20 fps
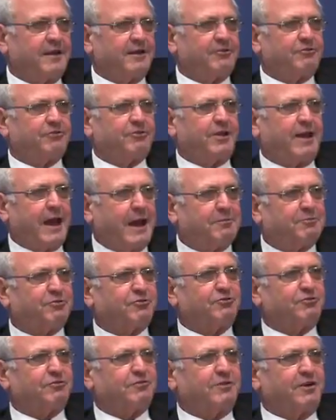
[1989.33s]
it's the
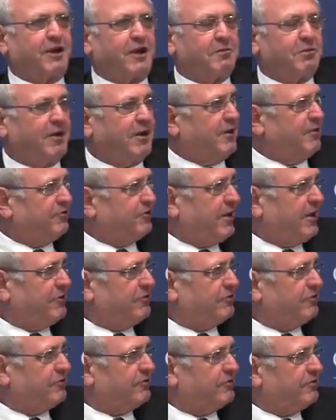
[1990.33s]
absence of
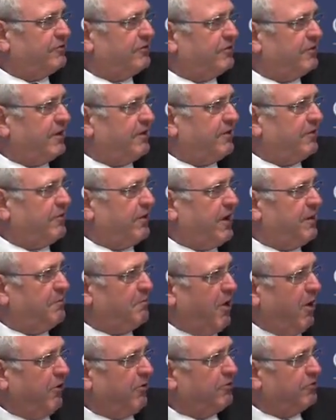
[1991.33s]
globalisation and the
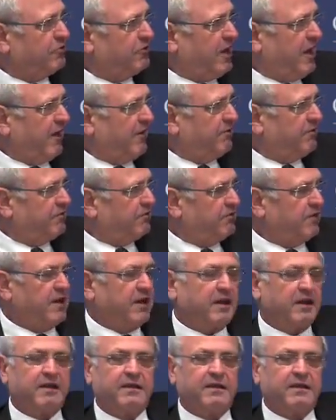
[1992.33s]
great moral challenge,